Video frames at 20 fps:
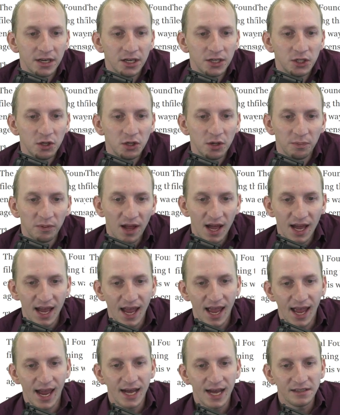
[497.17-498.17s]
to apply
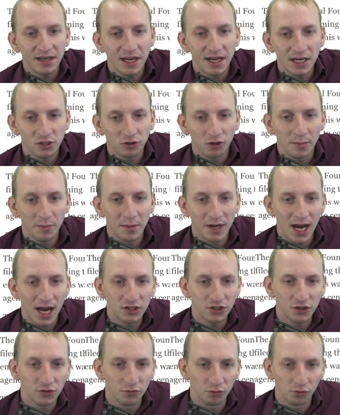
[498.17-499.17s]

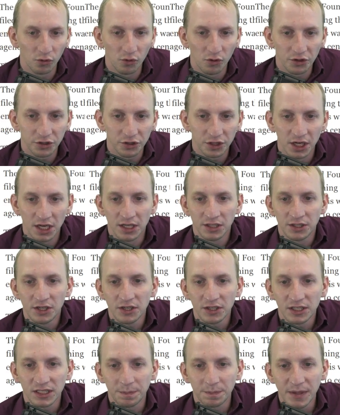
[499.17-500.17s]
anti-discrimination rules to
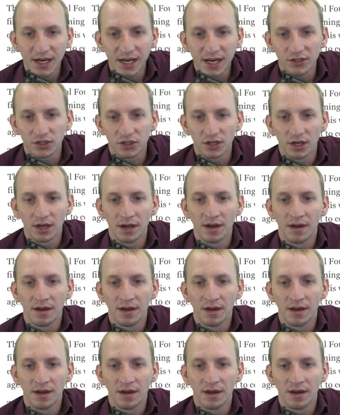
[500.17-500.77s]
speech